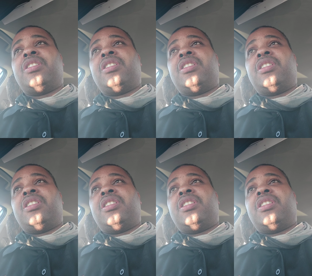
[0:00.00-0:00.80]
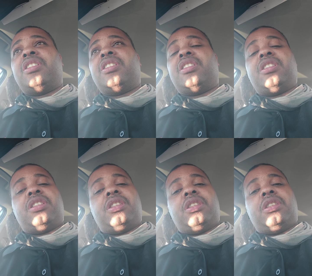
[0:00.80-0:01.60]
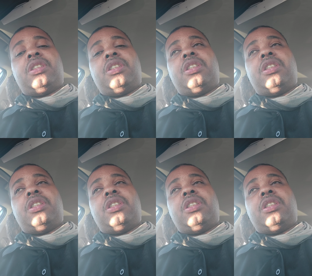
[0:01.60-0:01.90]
No one is speaking in this clip.